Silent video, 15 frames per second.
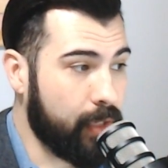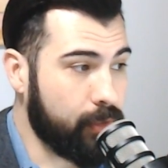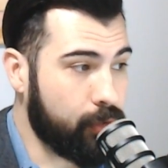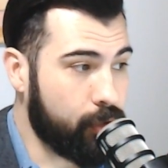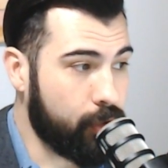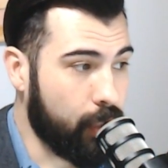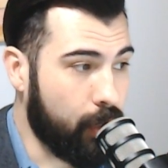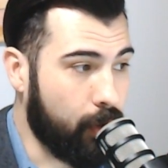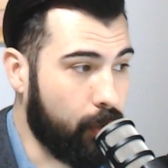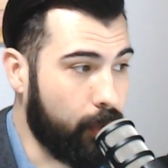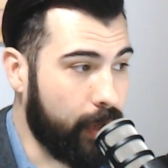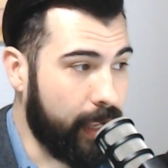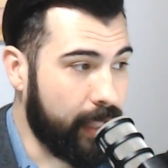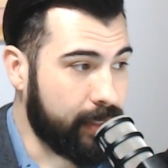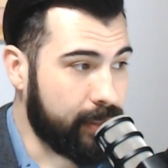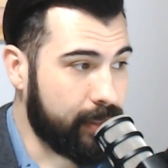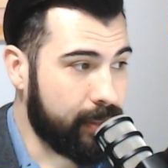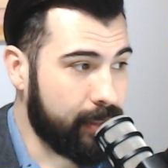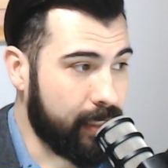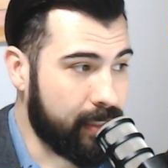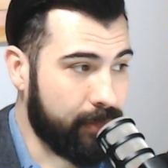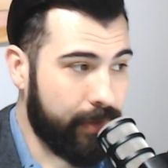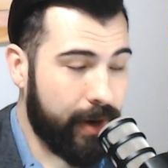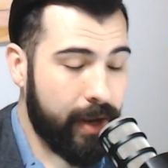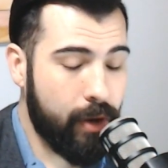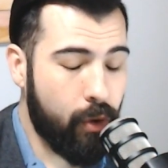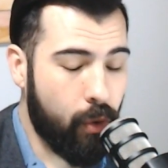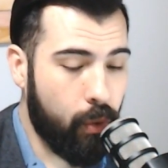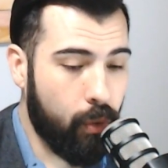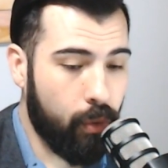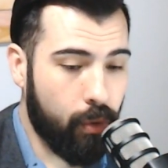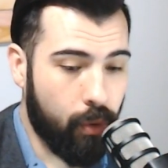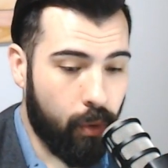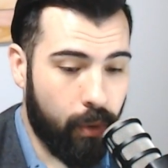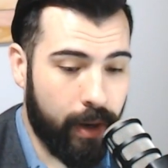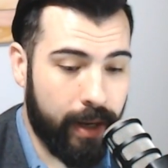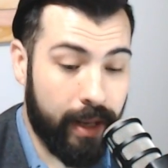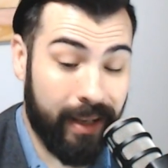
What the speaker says: So it's a very cool coin.